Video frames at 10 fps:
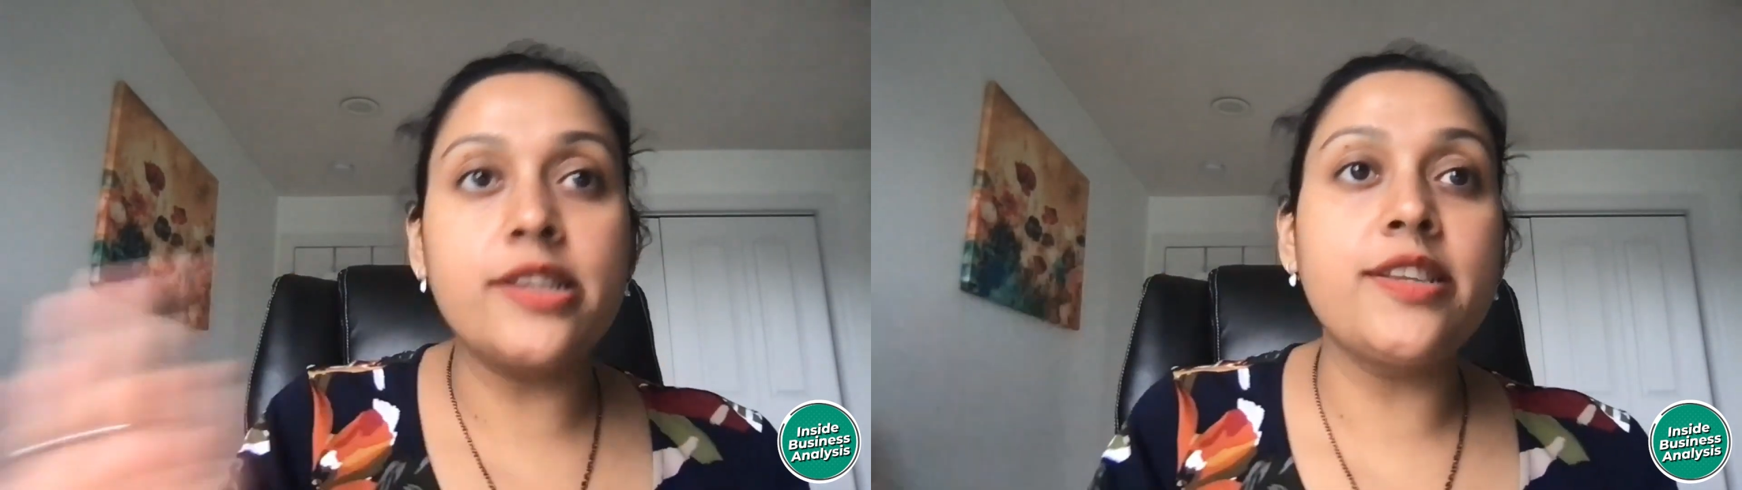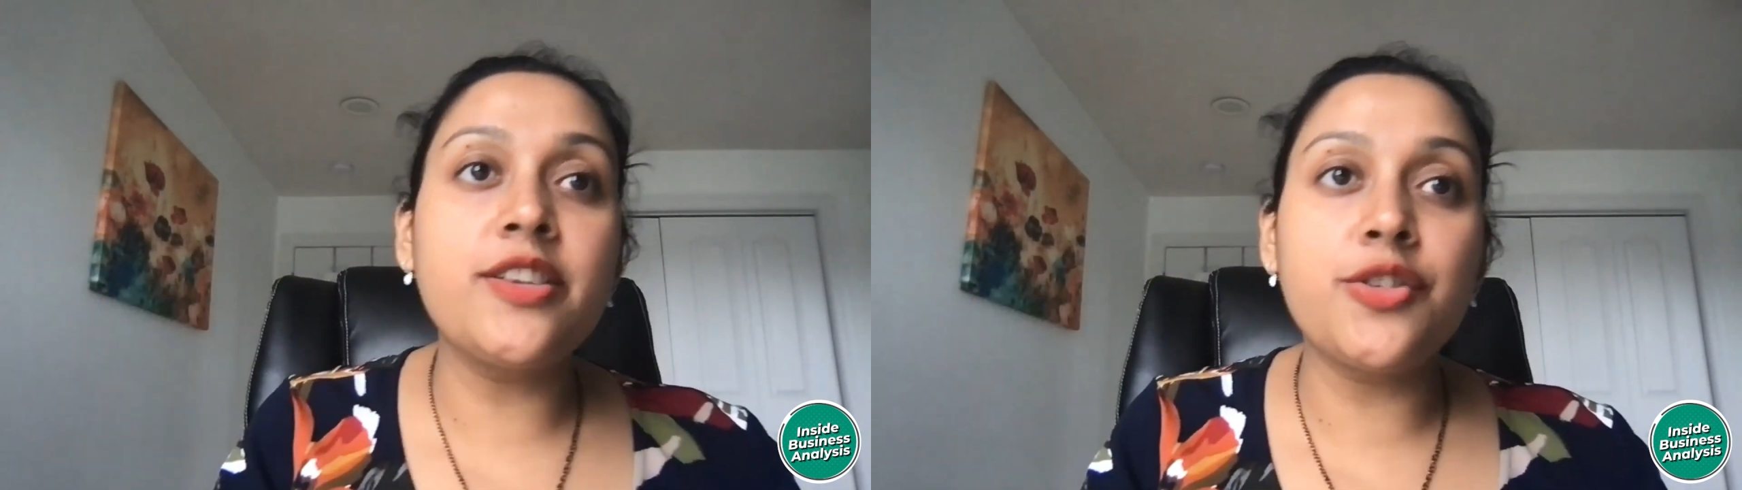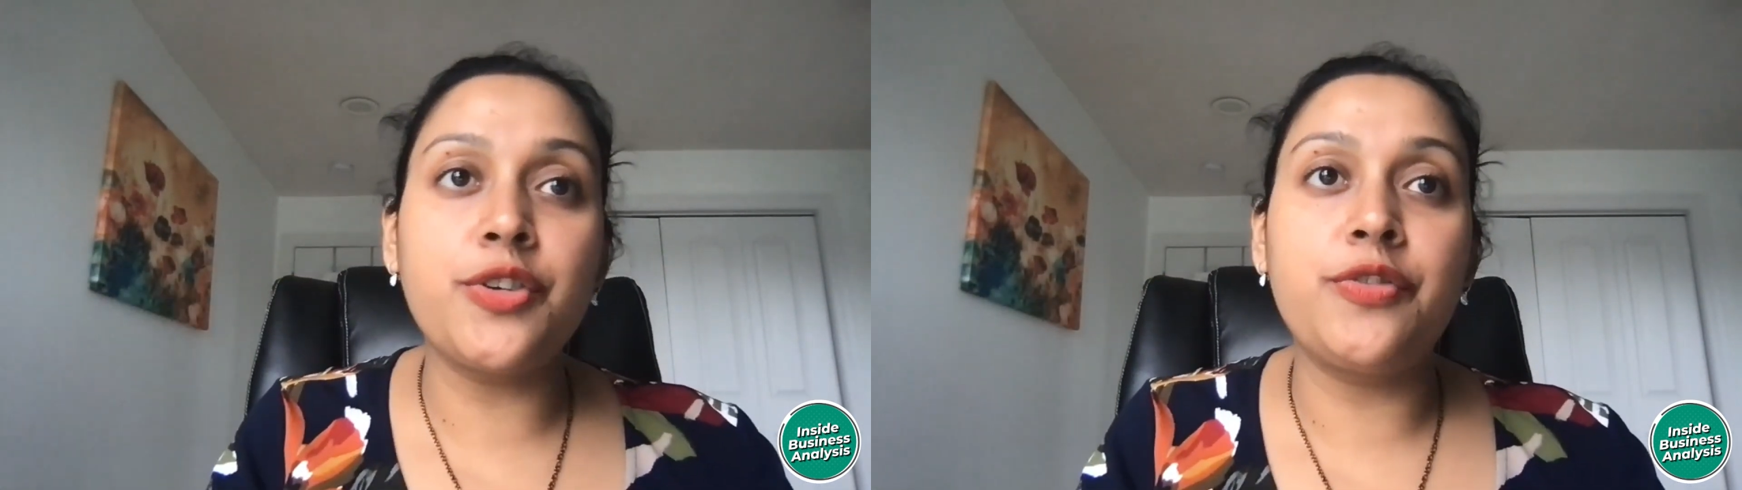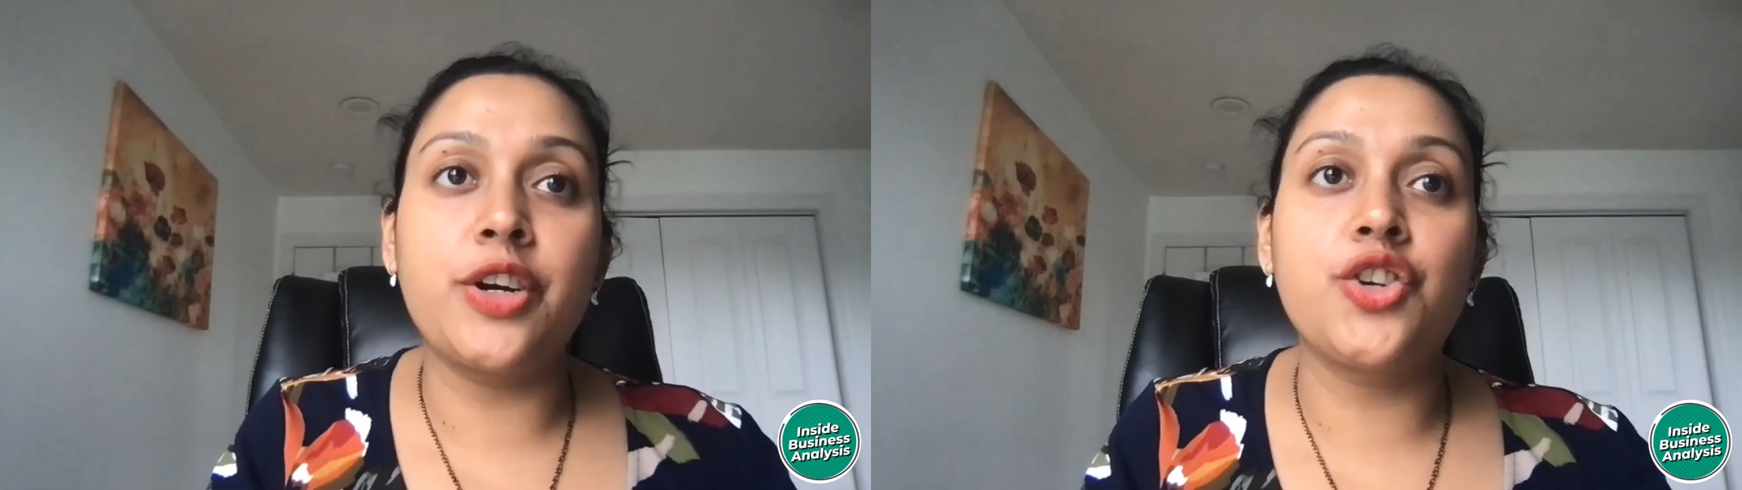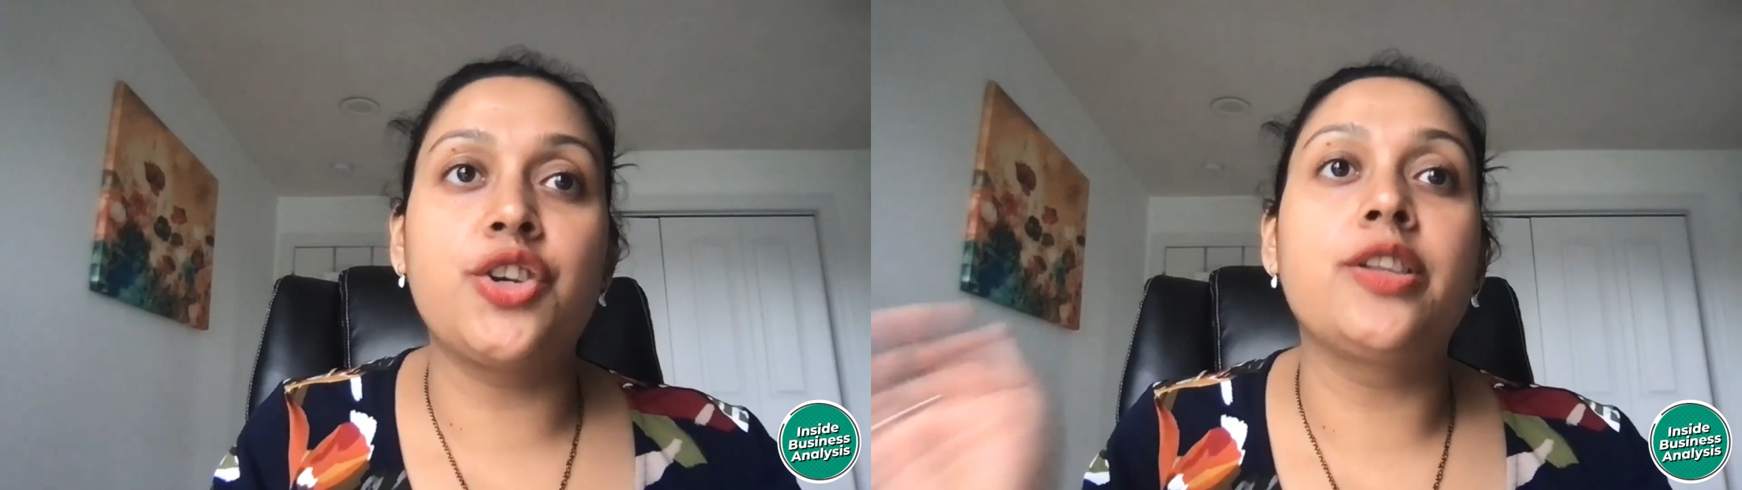these three
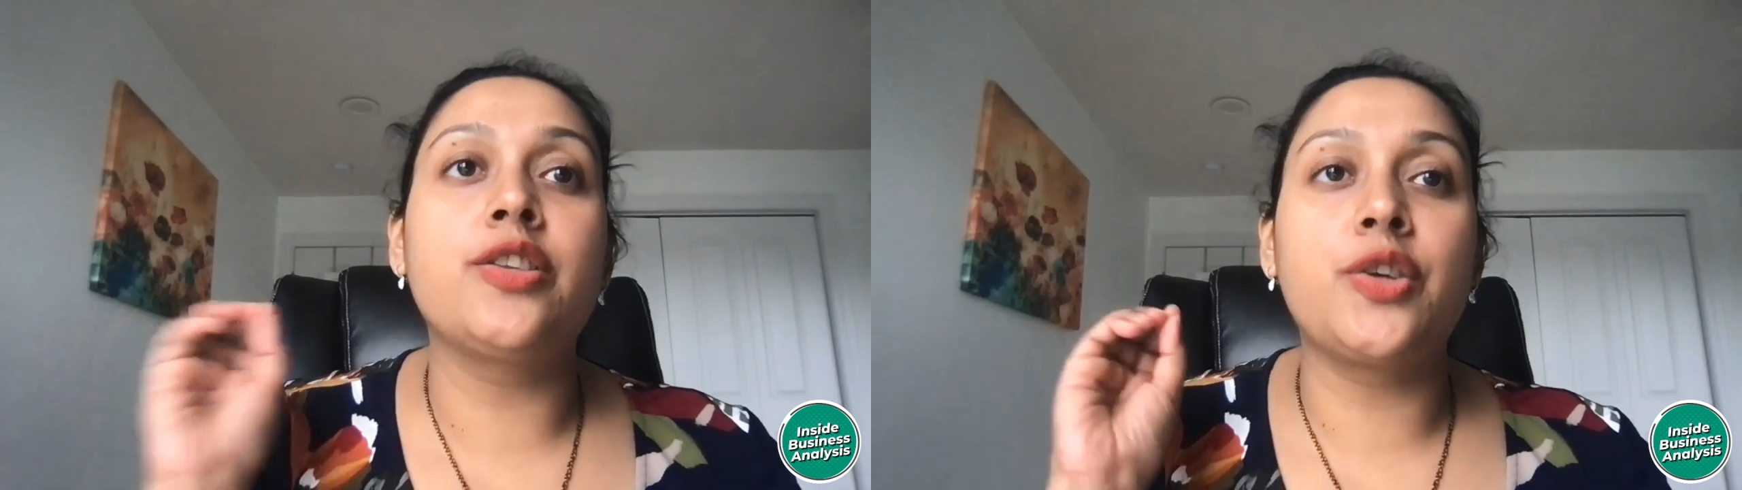functions